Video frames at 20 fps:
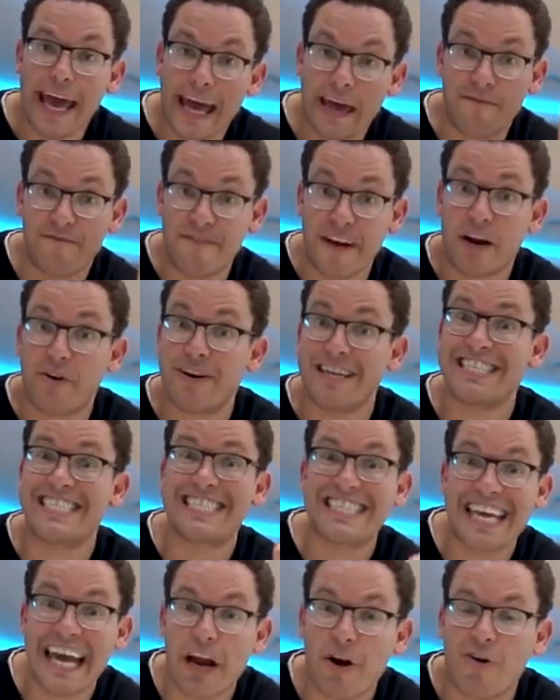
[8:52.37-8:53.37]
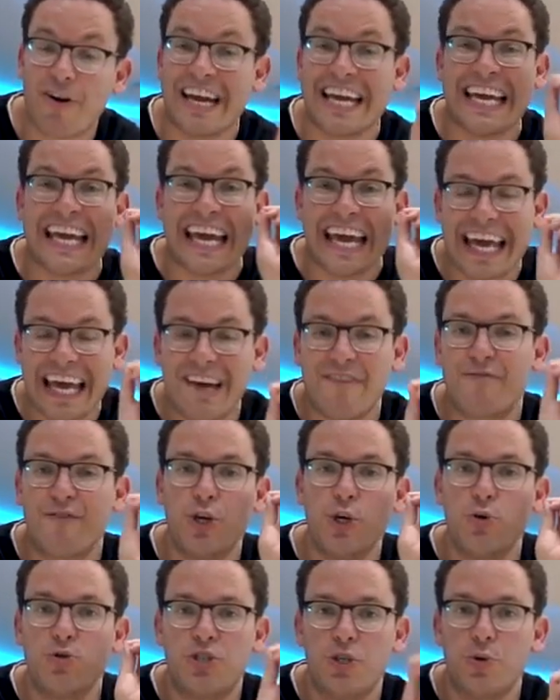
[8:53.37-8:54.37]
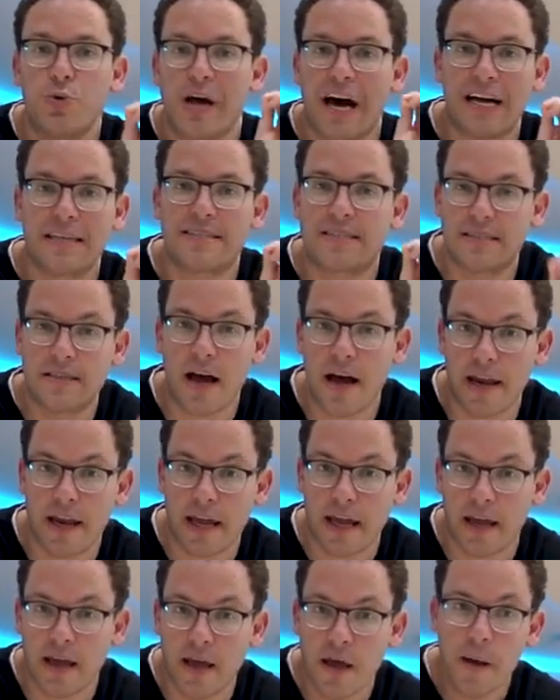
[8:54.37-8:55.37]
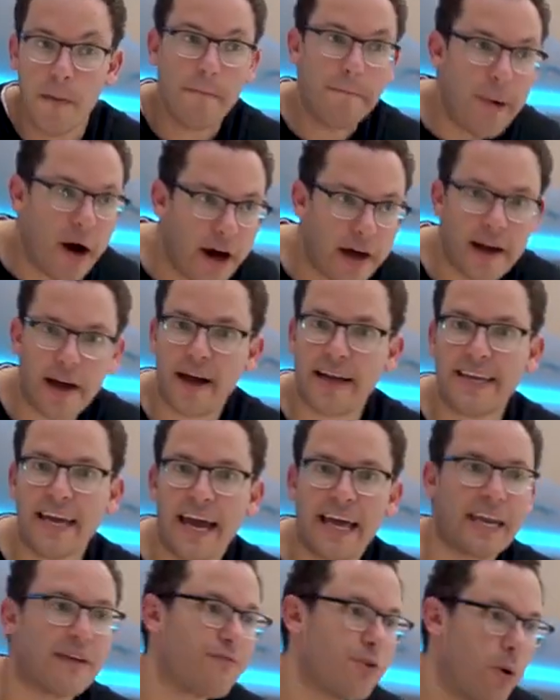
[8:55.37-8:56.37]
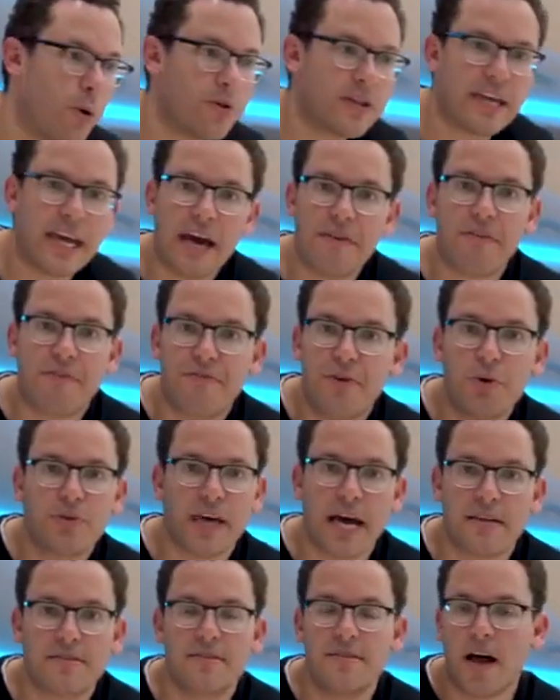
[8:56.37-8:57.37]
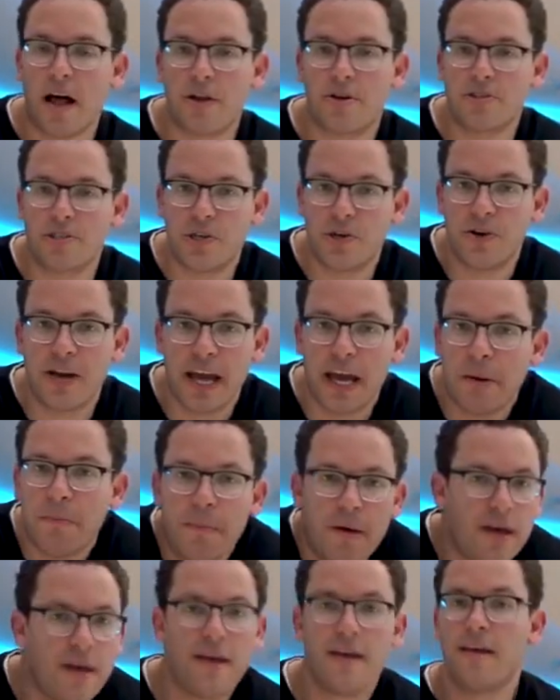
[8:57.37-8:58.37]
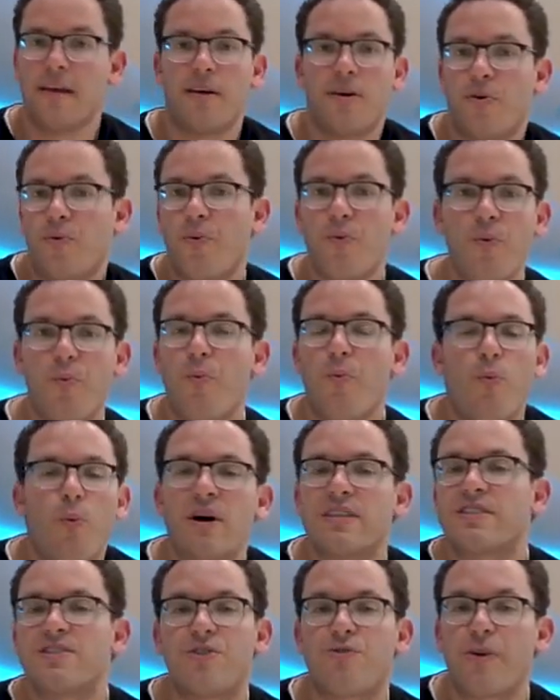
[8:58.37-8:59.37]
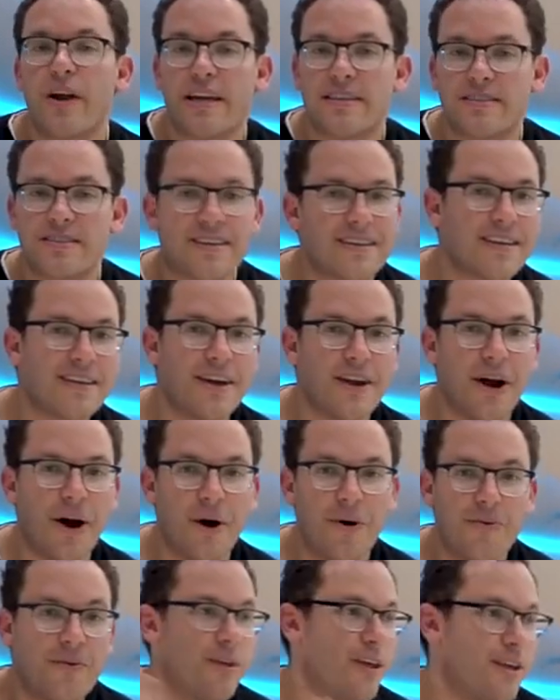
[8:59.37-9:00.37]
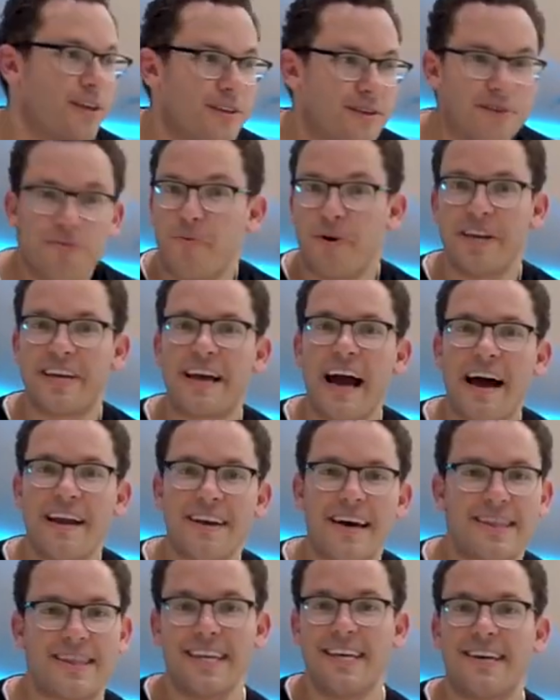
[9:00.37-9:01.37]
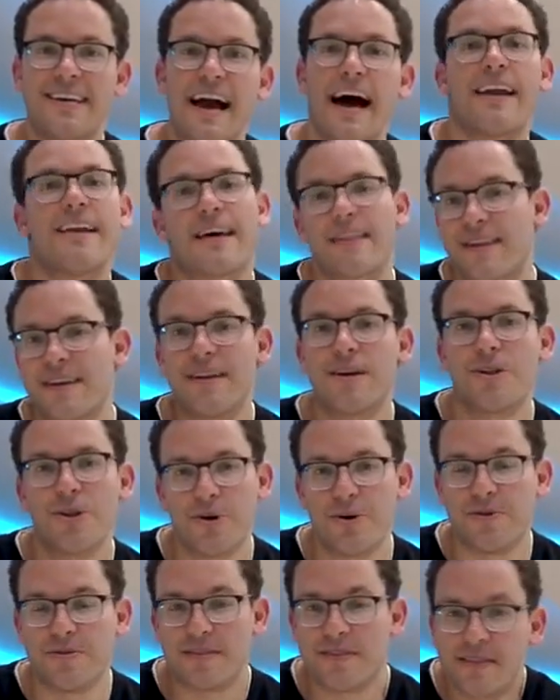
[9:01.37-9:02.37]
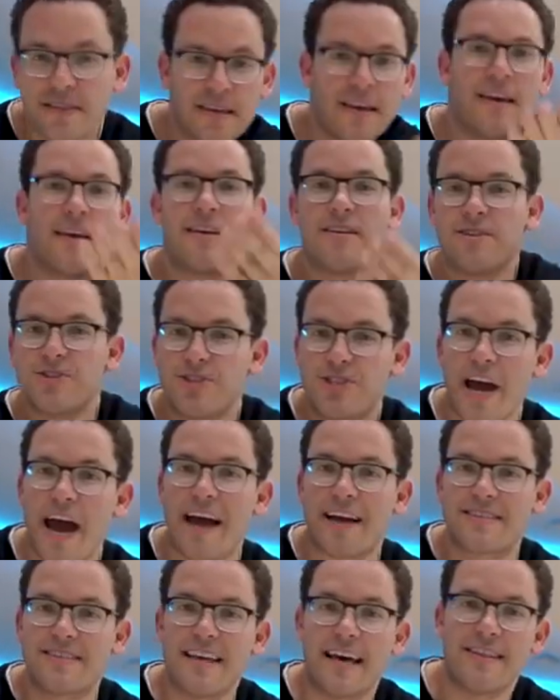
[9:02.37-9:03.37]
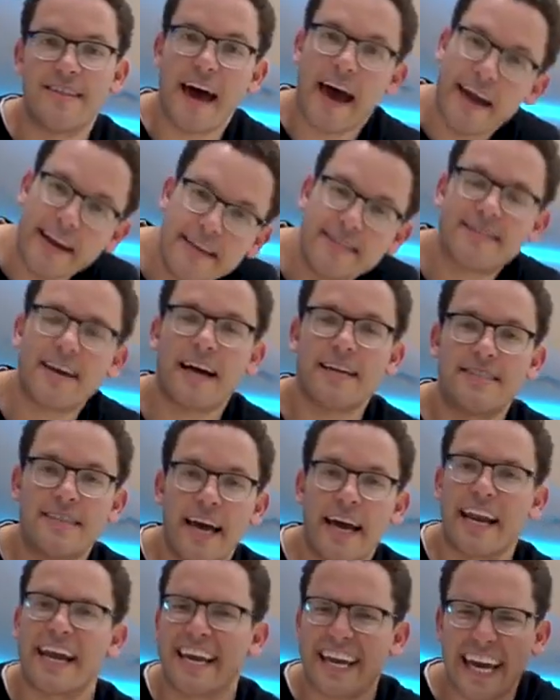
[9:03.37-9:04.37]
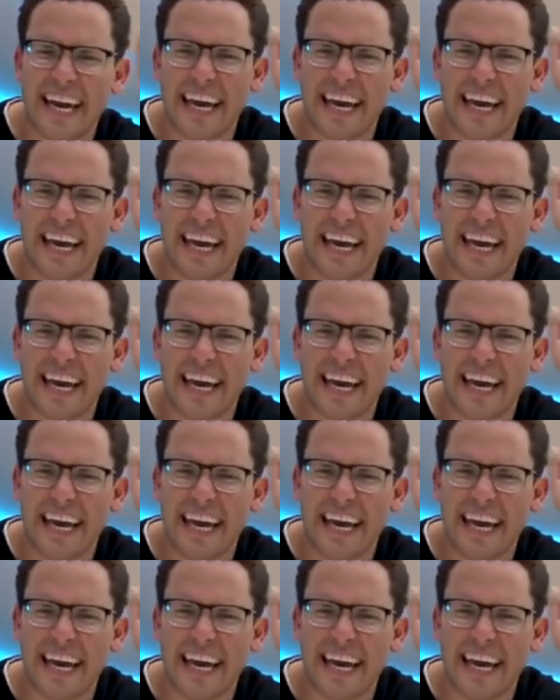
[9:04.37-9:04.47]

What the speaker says: and very scary if you do not study. But again, if you only have a few $1,000s to your name, what's the risk, When you got nothing to lose. Jack said that in Titanic,